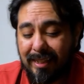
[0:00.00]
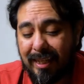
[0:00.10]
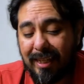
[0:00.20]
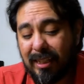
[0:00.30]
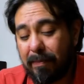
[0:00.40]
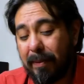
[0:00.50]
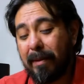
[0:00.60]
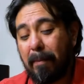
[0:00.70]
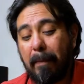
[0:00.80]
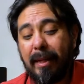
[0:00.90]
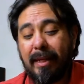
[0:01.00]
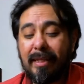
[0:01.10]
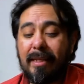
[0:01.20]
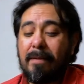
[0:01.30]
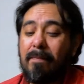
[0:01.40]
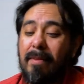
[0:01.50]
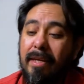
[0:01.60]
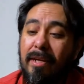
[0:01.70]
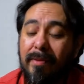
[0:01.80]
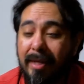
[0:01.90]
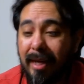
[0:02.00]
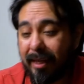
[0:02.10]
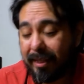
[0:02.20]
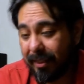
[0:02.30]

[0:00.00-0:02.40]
It's been a minute. Here we got